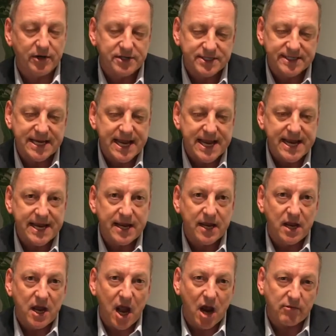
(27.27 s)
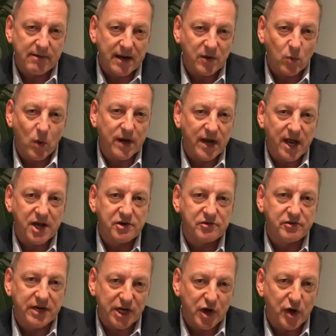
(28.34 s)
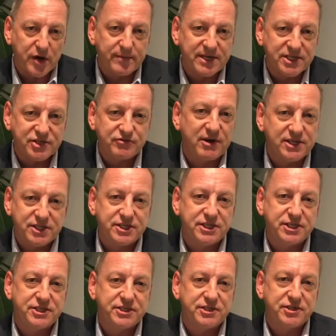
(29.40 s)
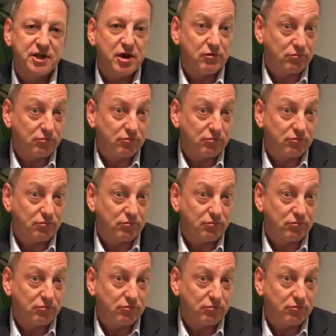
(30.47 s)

And today, around 100 economists, strategists,